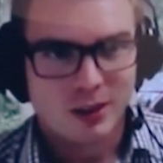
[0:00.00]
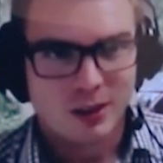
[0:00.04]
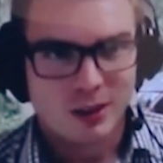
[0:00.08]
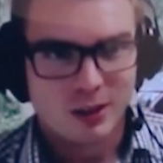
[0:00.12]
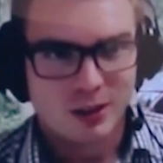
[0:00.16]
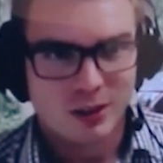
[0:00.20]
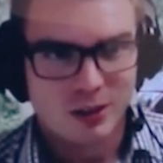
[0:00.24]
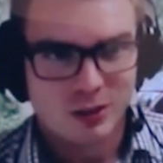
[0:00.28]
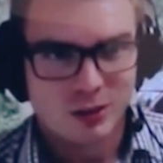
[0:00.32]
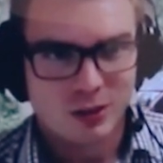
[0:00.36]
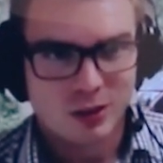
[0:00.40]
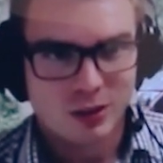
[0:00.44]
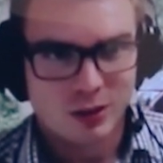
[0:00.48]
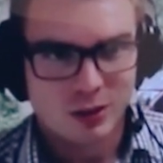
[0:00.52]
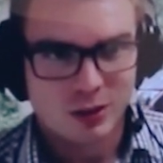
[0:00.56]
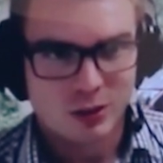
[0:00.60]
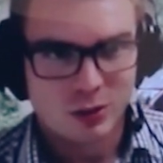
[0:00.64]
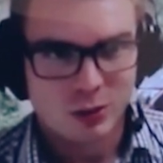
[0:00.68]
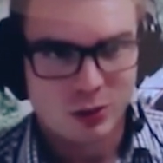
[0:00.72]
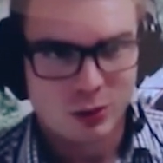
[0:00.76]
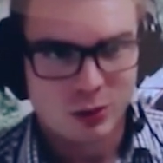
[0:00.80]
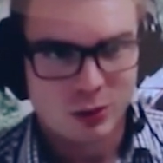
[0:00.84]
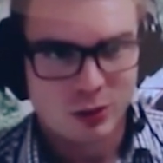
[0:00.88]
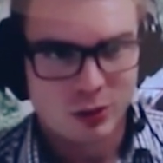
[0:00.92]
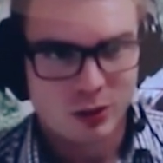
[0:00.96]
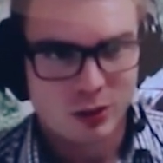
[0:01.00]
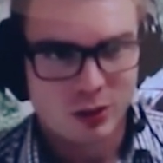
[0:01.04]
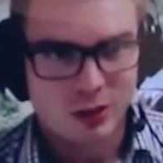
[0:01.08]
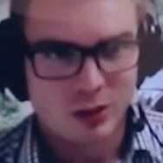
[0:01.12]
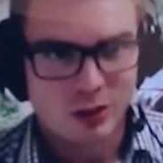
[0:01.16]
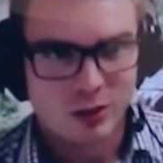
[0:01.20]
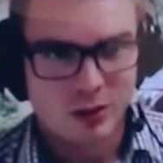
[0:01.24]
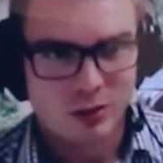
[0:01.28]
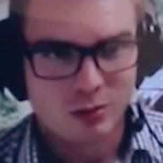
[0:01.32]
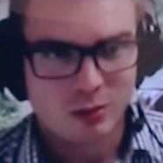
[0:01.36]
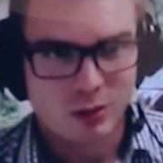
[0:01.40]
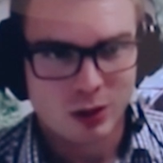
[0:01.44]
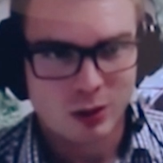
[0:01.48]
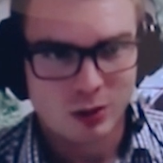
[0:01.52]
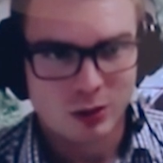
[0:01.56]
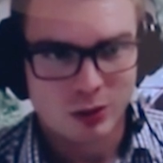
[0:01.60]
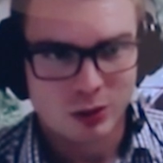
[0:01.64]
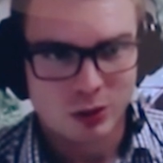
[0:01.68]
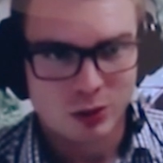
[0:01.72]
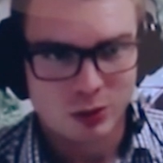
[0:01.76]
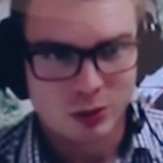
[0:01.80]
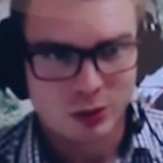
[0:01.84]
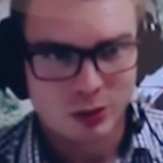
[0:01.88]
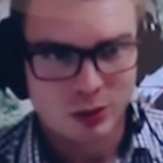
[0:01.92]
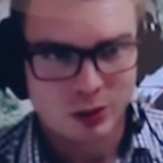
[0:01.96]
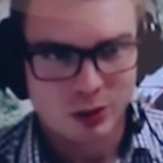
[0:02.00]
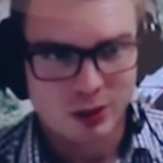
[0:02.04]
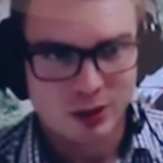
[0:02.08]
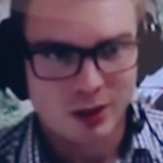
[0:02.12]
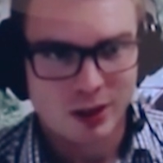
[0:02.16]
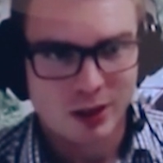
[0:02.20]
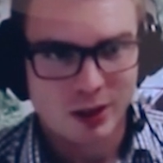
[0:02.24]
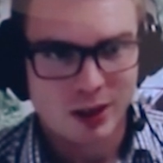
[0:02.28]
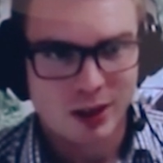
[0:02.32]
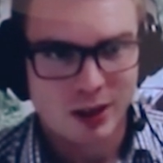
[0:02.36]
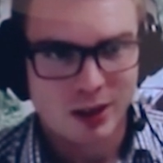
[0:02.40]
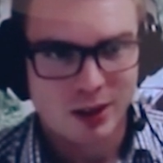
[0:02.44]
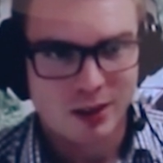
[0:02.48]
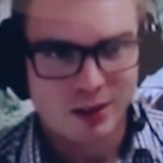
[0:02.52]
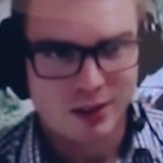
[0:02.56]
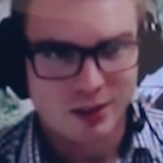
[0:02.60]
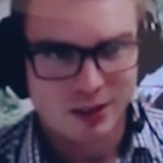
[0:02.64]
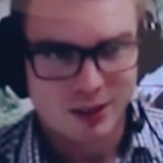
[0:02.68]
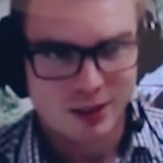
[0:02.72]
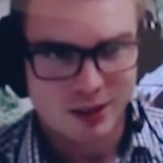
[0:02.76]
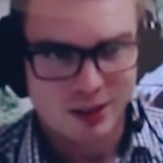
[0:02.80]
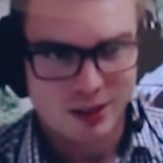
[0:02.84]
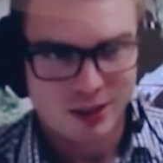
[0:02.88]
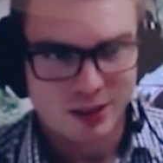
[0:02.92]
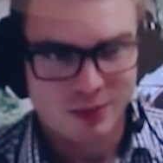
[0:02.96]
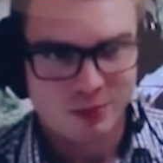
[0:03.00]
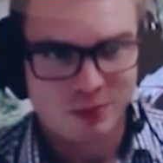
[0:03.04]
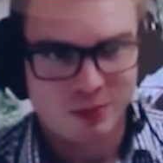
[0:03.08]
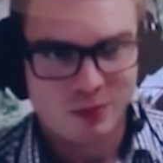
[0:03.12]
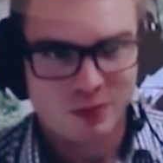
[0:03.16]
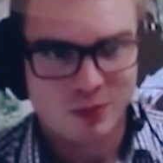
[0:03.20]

inside the drawer units, you roll the drawer unit out, and your